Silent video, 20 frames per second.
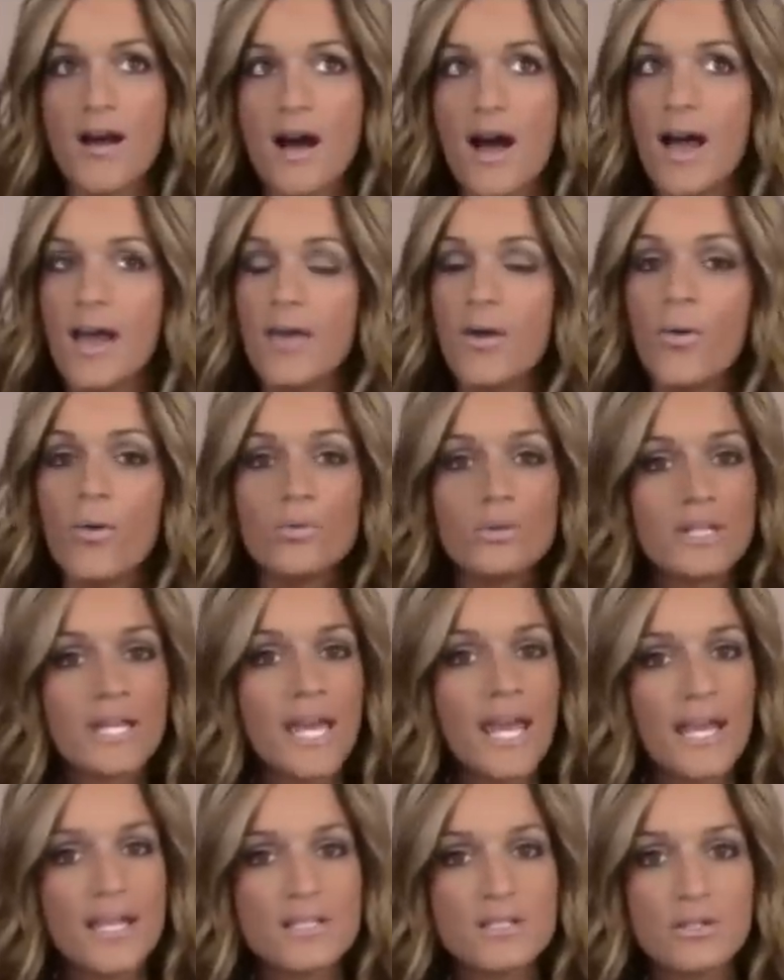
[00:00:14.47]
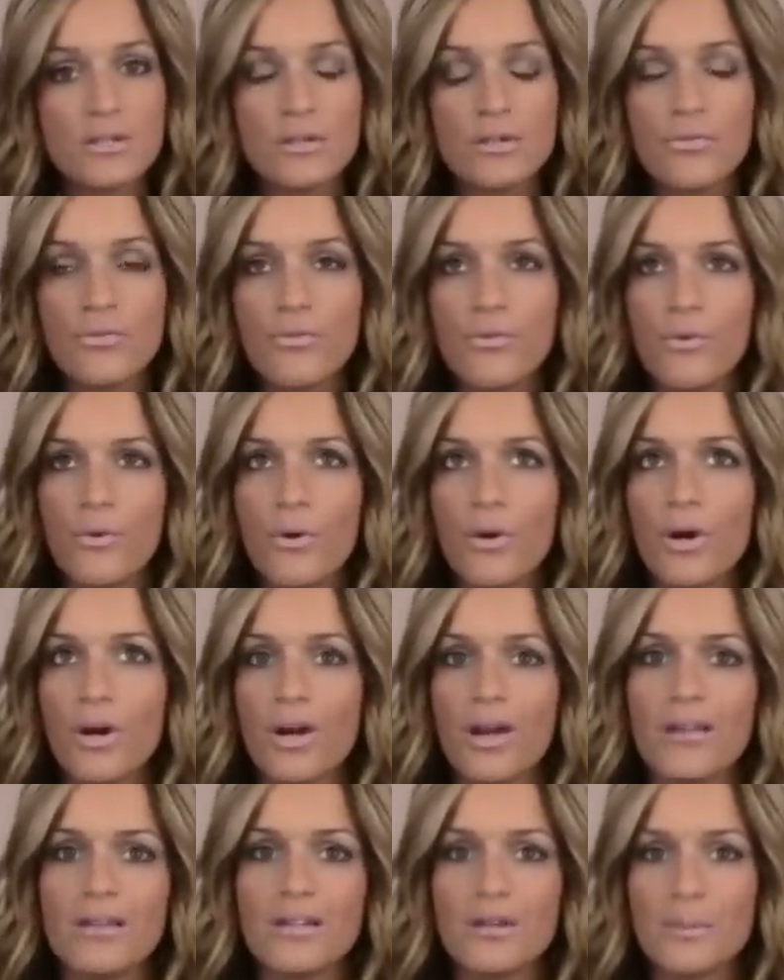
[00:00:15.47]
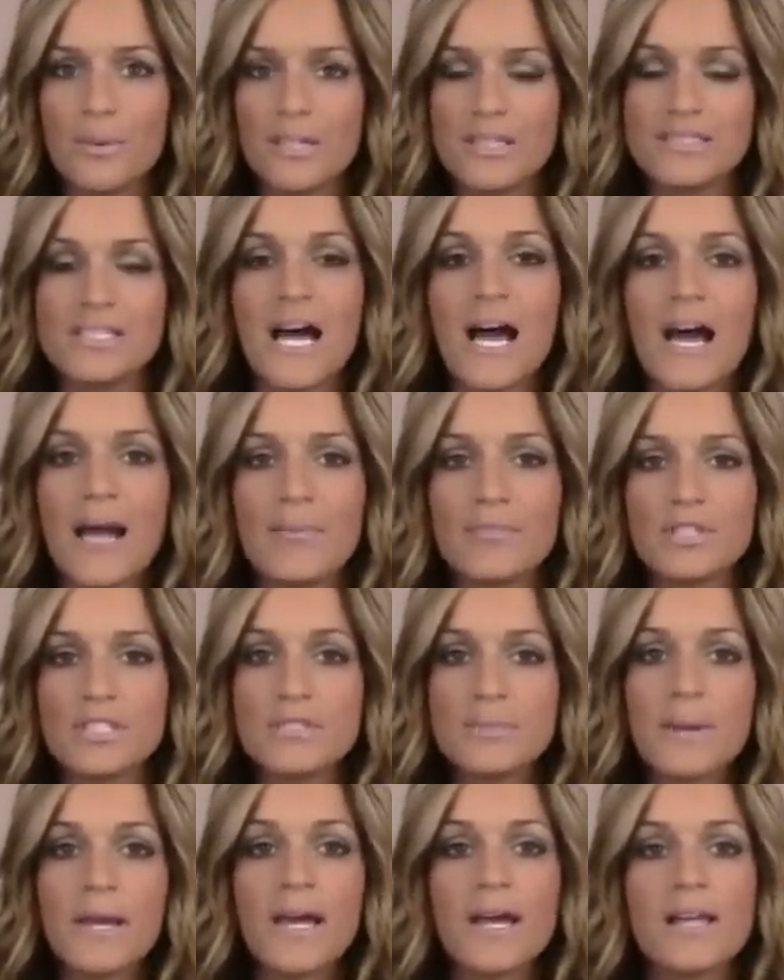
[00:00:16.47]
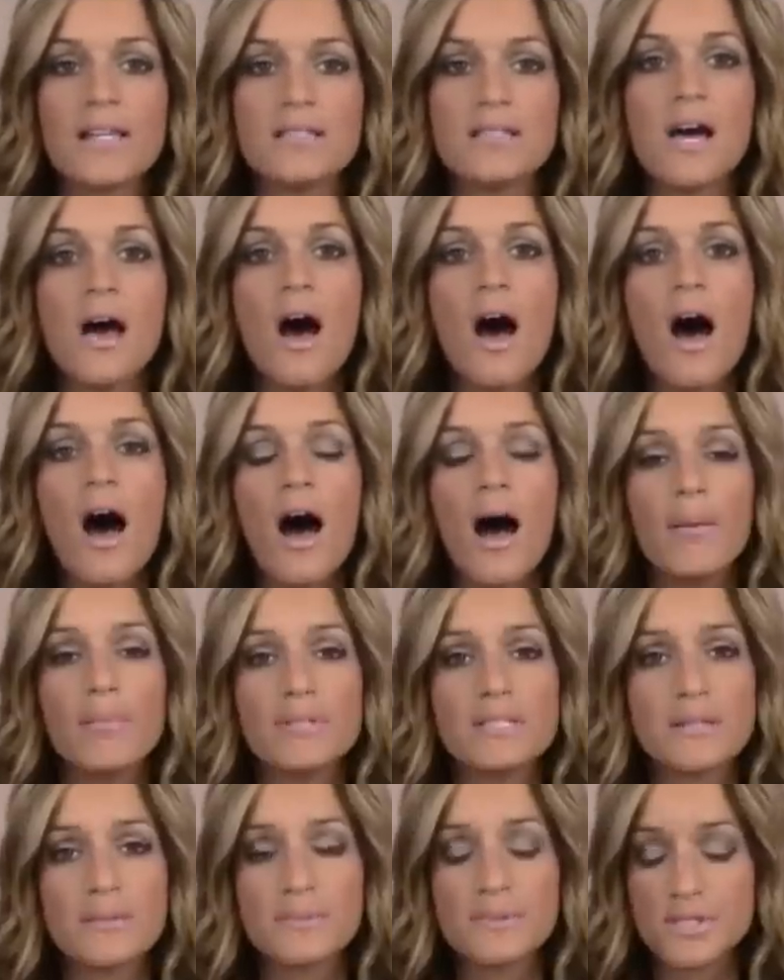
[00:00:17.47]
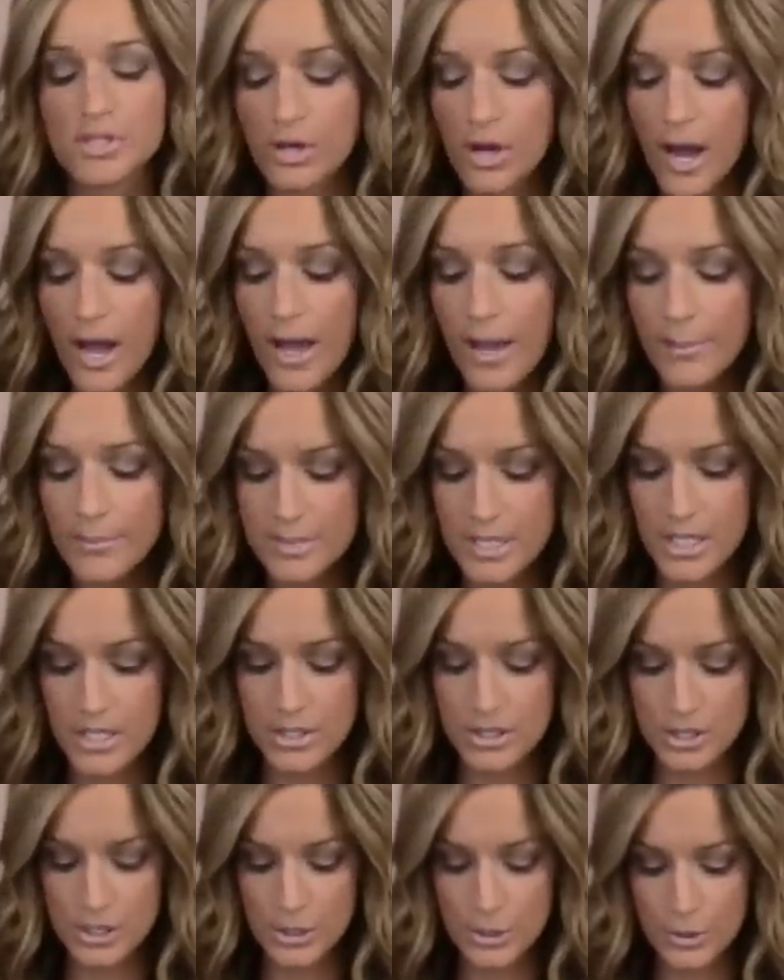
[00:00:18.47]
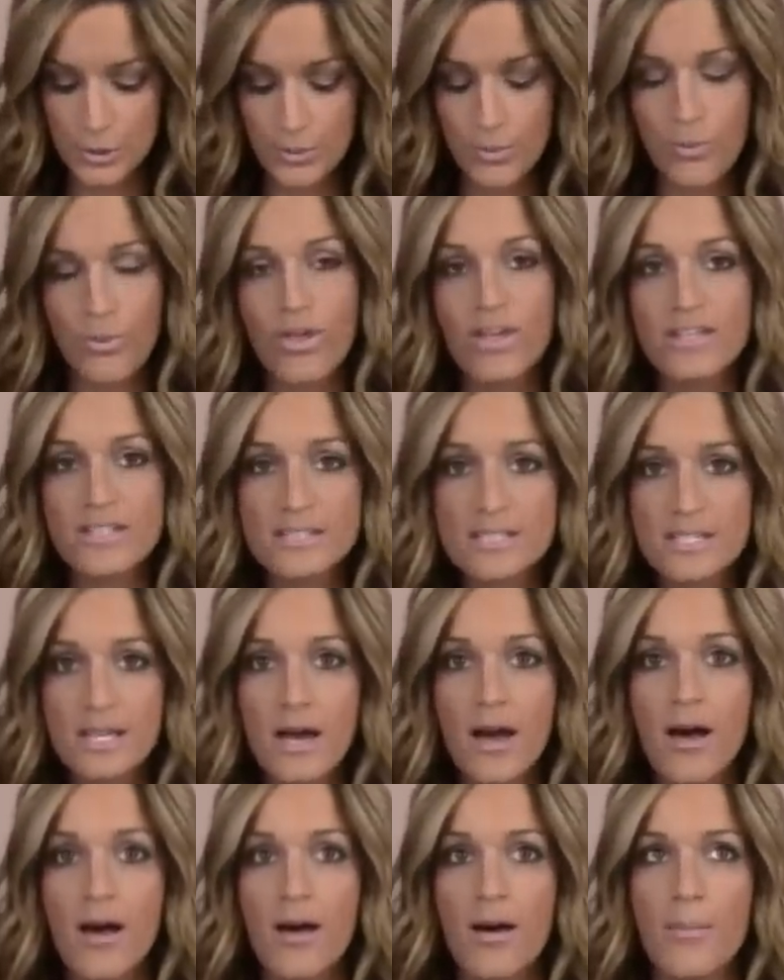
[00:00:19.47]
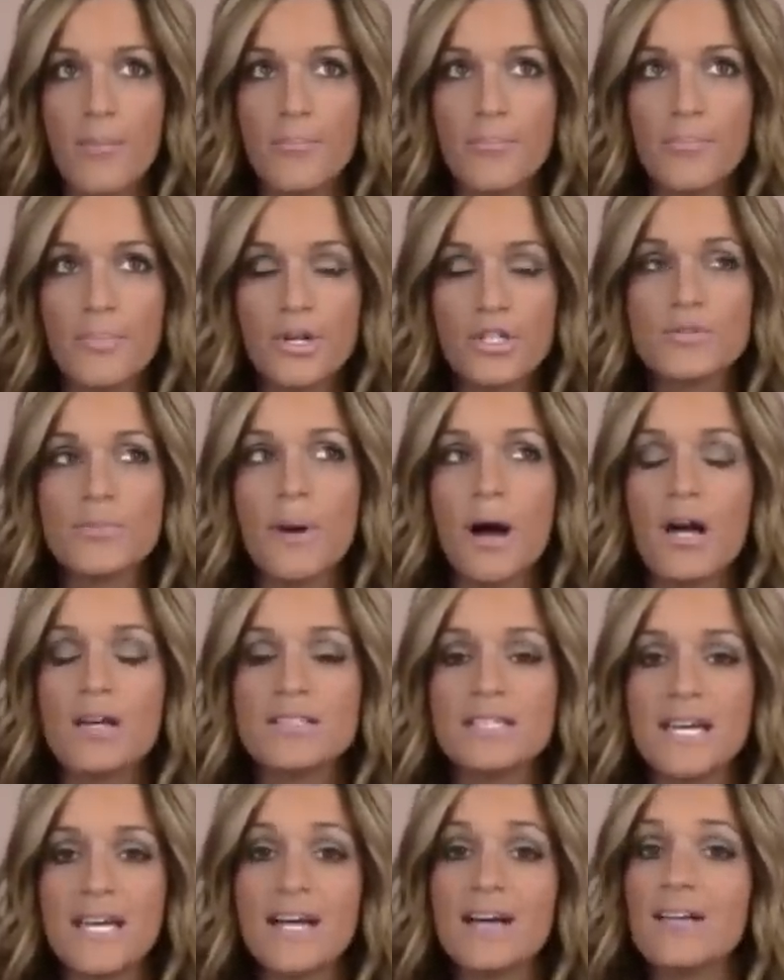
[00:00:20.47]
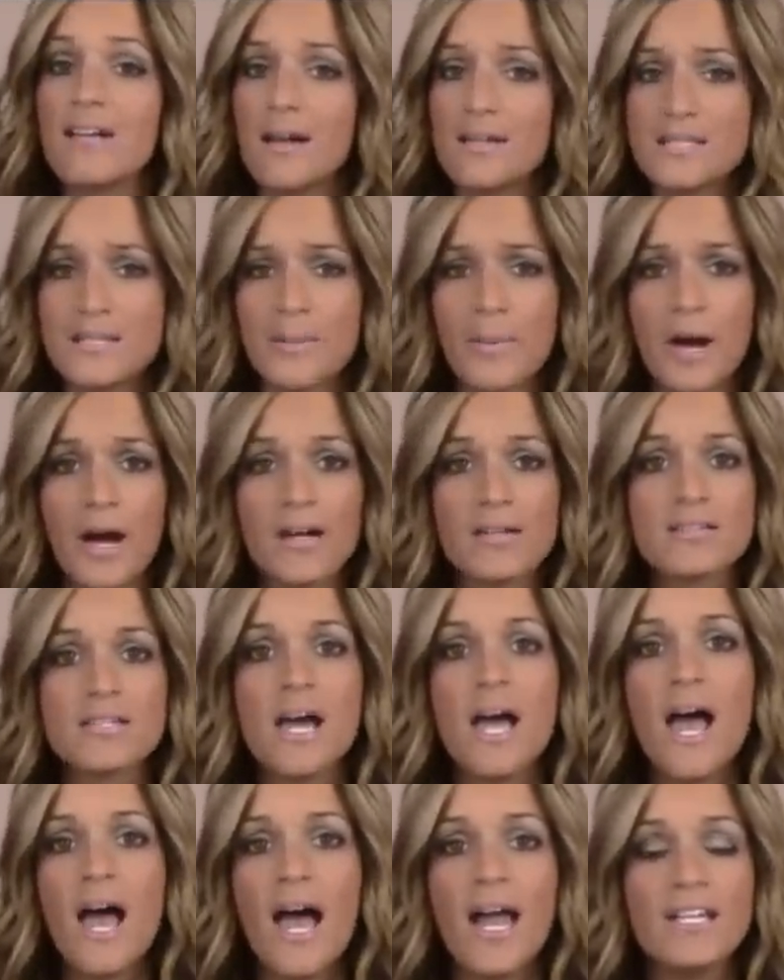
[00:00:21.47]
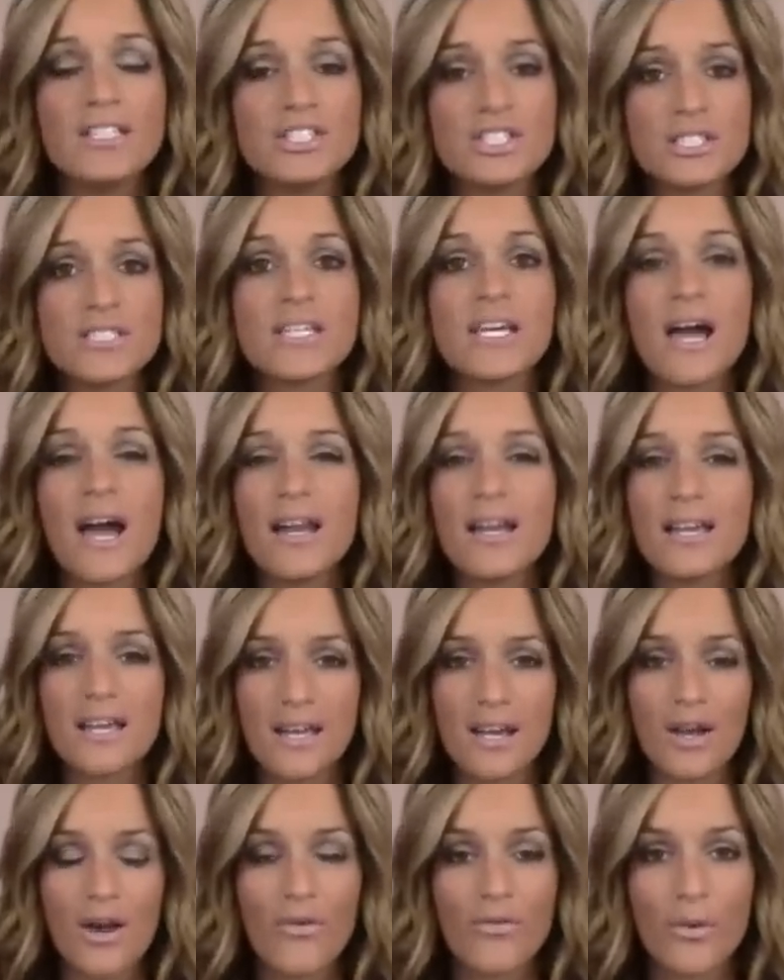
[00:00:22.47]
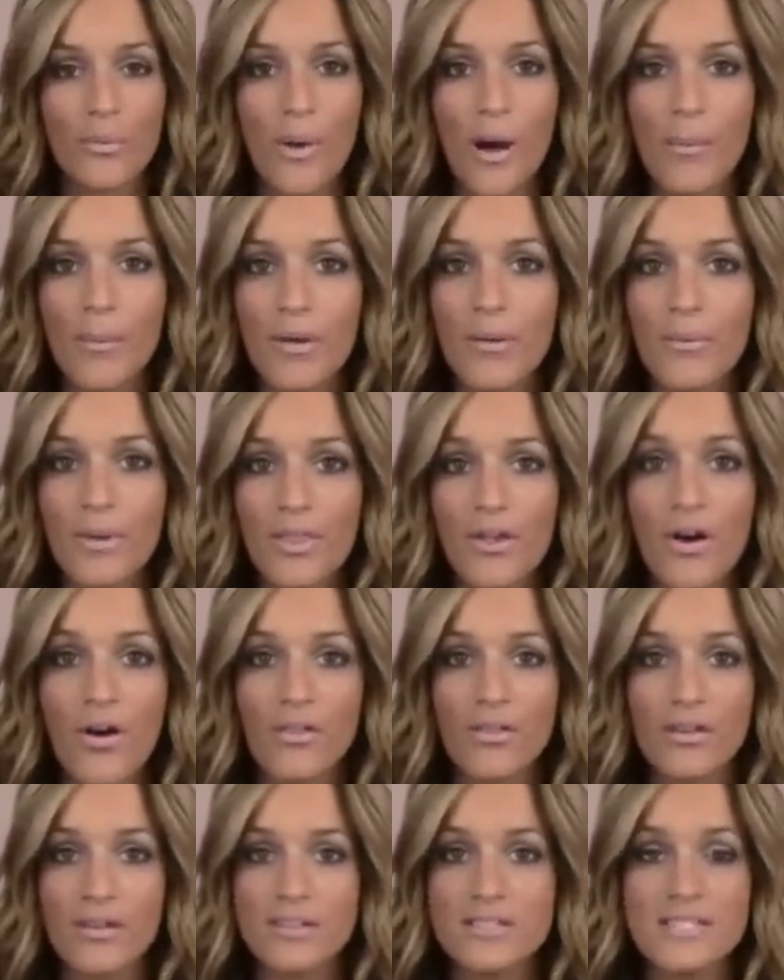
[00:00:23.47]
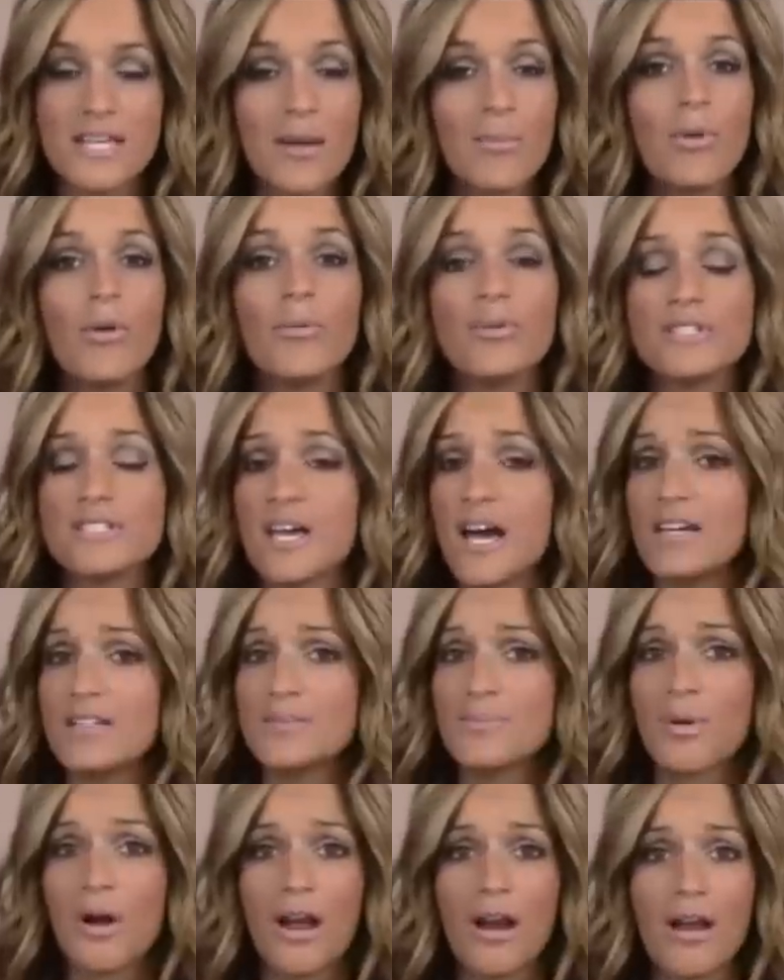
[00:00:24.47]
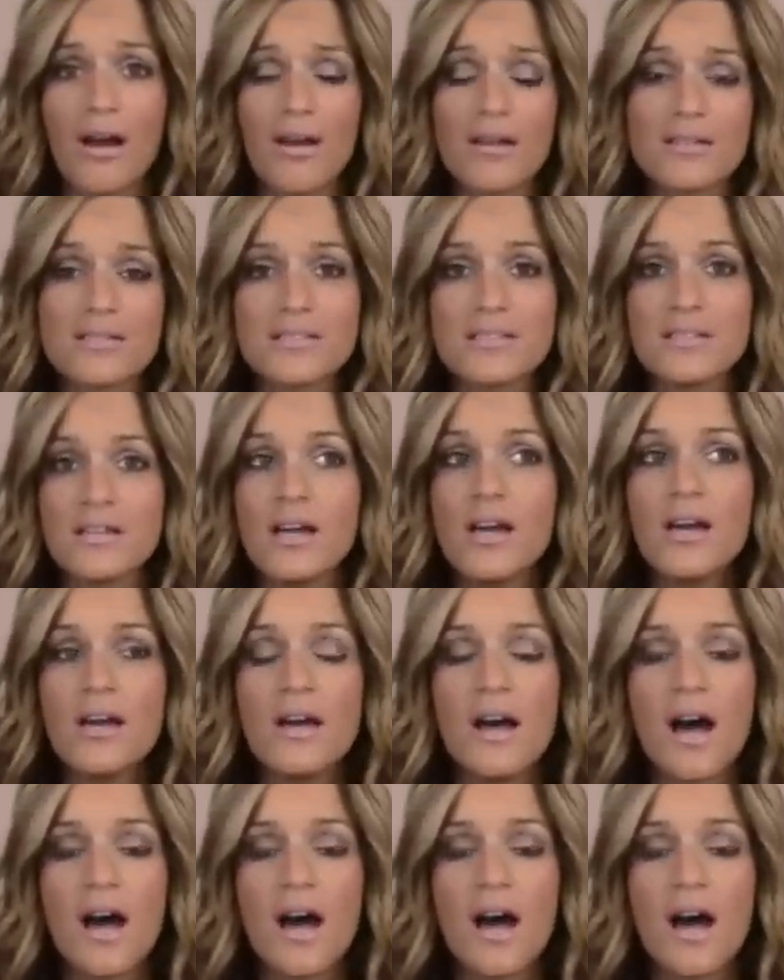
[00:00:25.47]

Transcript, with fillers: I only canceled for a little bit of time just because I'm subscribed to this um, Birchbox and Glossybox, and it's just kind of getting overwhelming with all the sample size products and